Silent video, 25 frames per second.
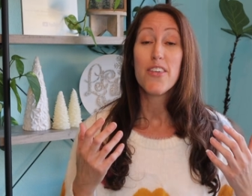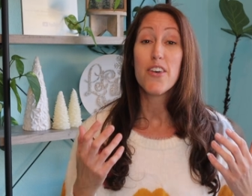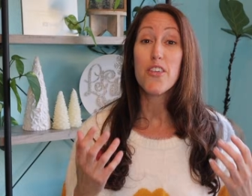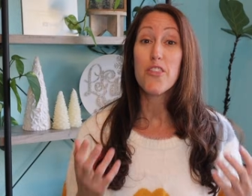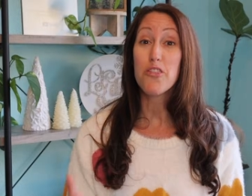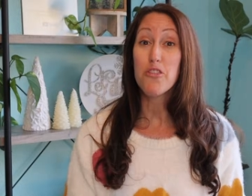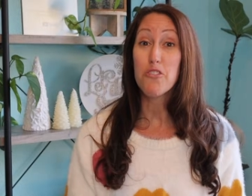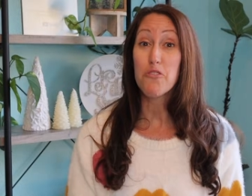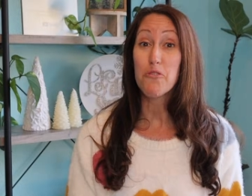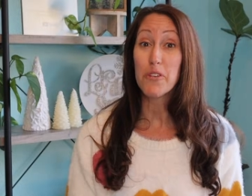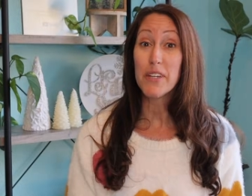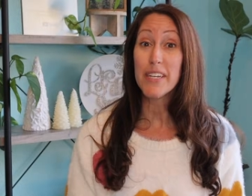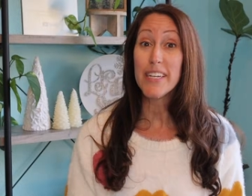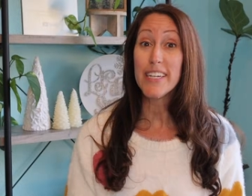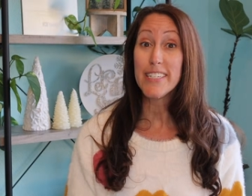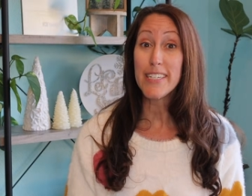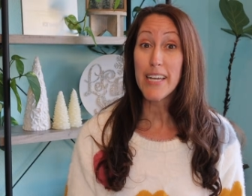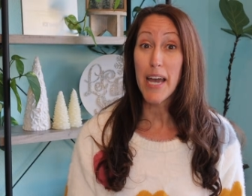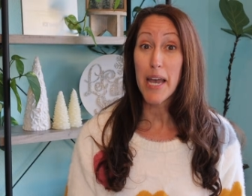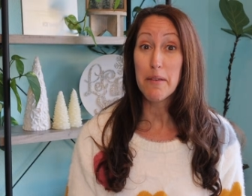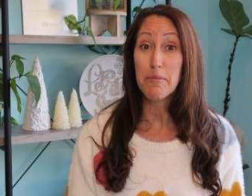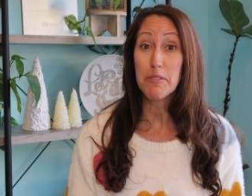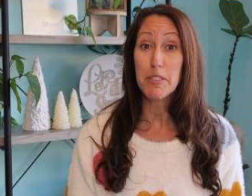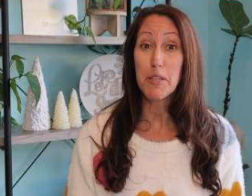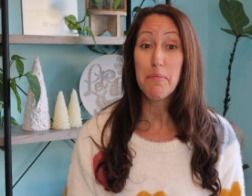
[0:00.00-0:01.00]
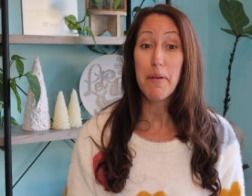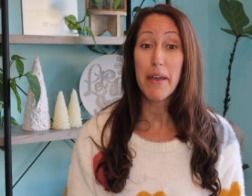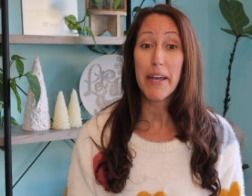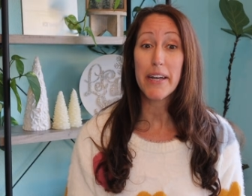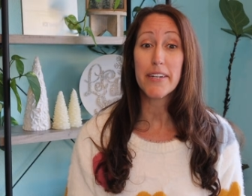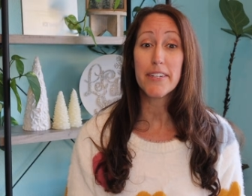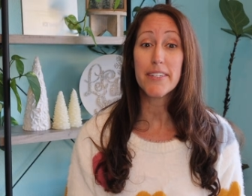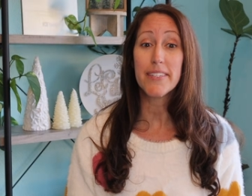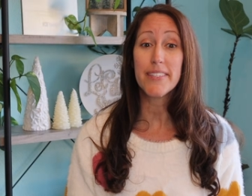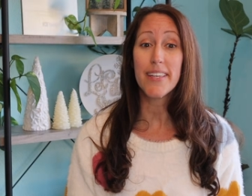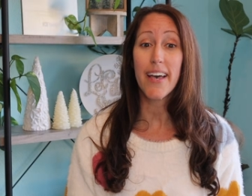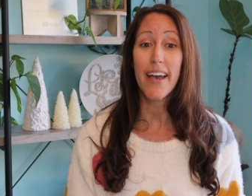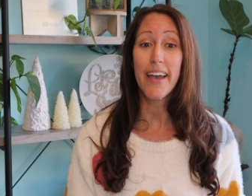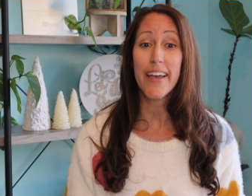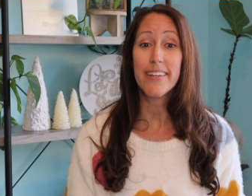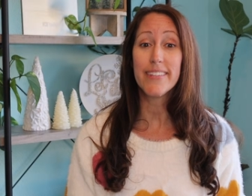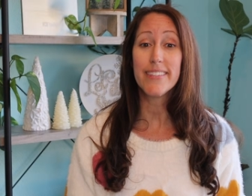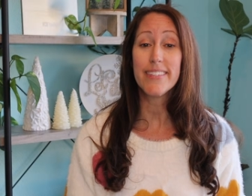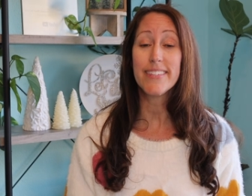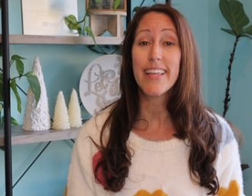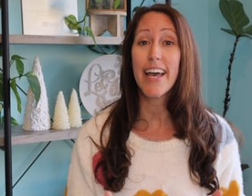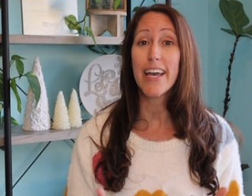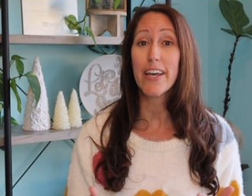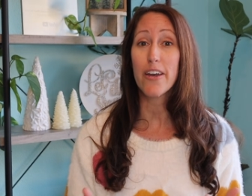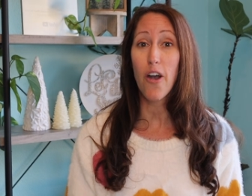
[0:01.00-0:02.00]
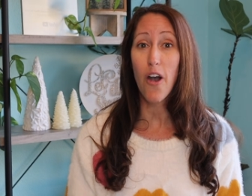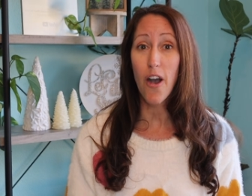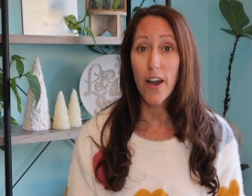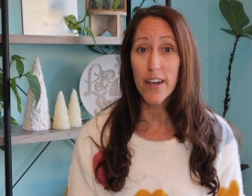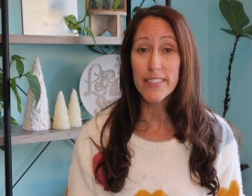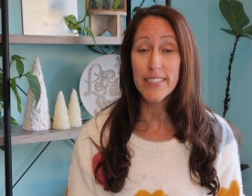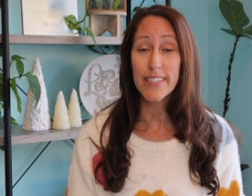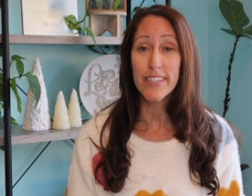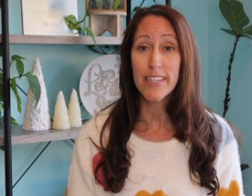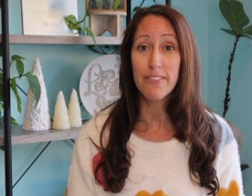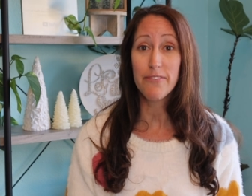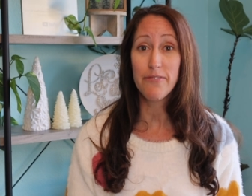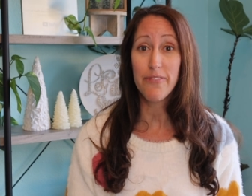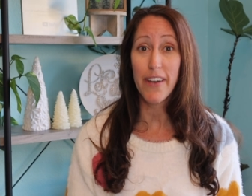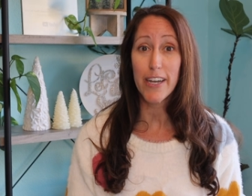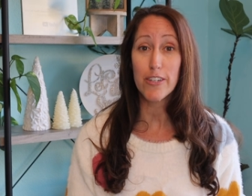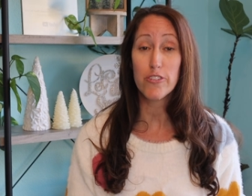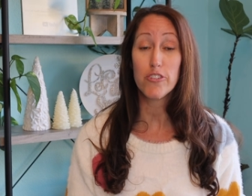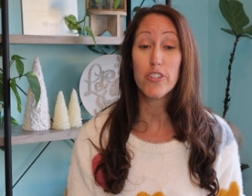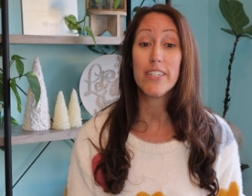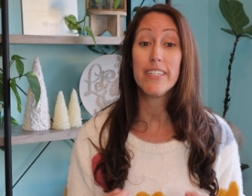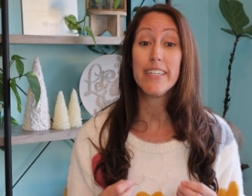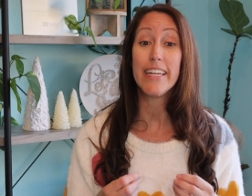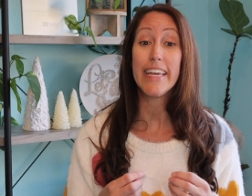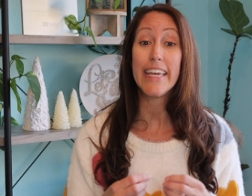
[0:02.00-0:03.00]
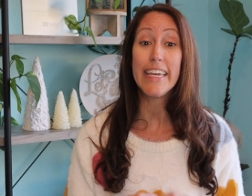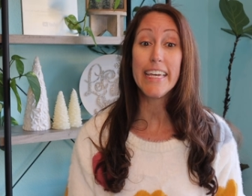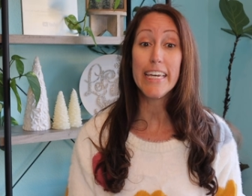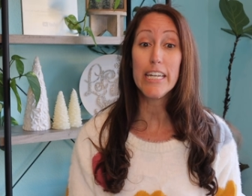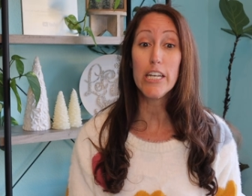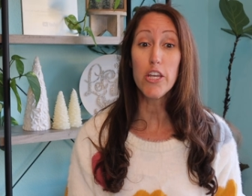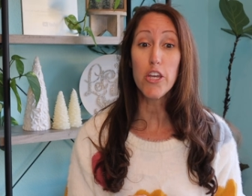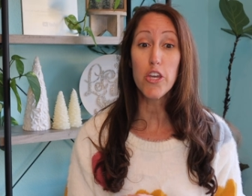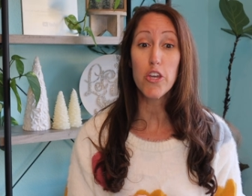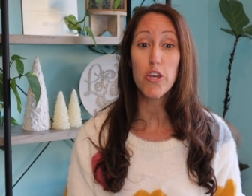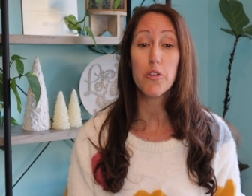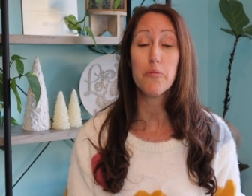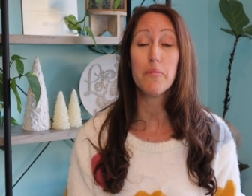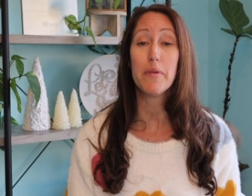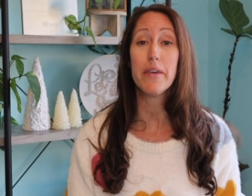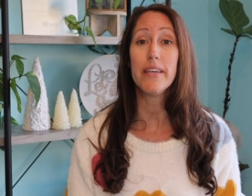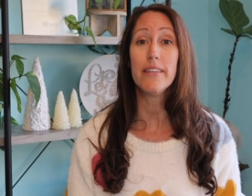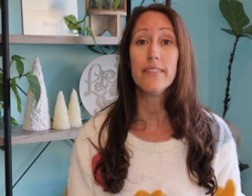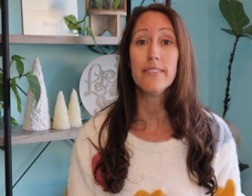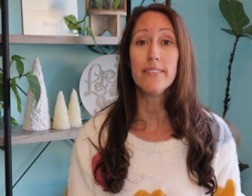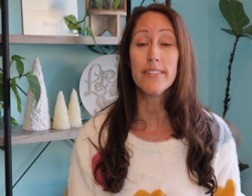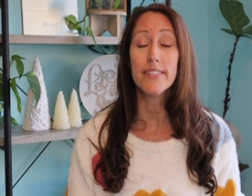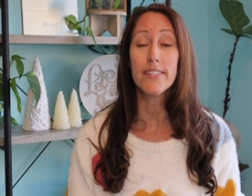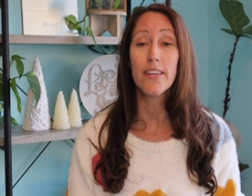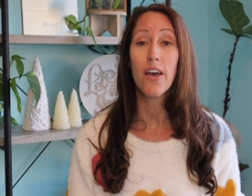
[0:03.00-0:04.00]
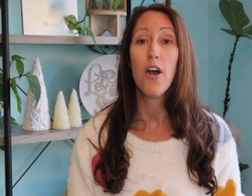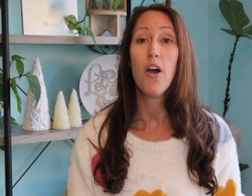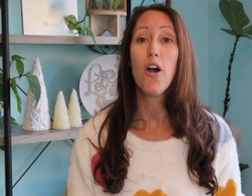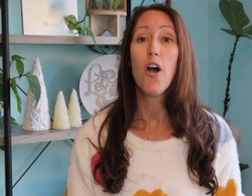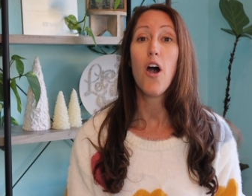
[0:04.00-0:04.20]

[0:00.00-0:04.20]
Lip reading: The three types of parasites that cause an infection in humans